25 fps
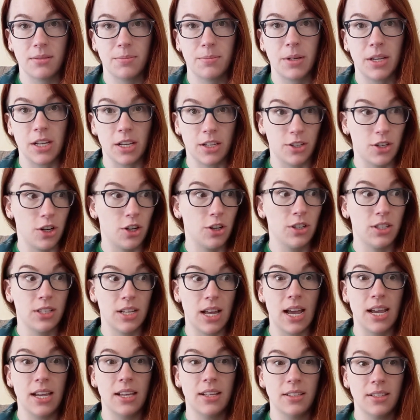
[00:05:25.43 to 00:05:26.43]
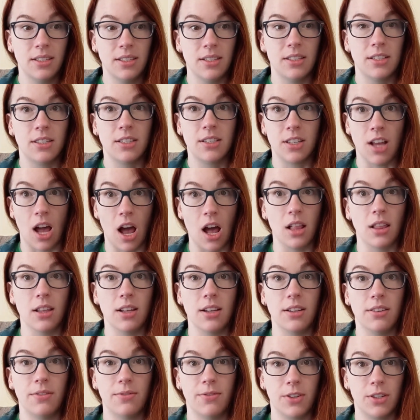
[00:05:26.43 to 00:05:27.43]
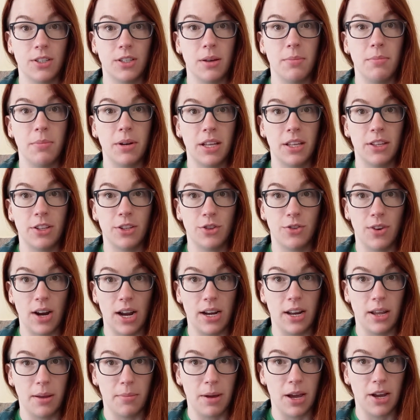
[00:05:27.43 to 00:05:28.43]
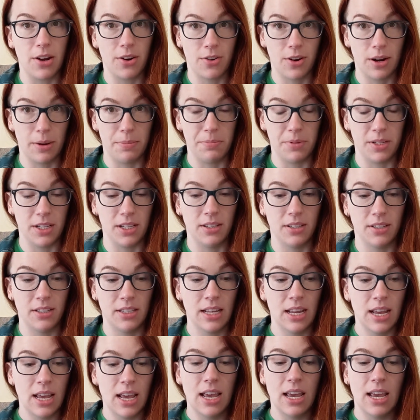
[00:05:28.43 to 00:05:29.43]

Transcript: because her science is solid for somebody that's writing about cryptids.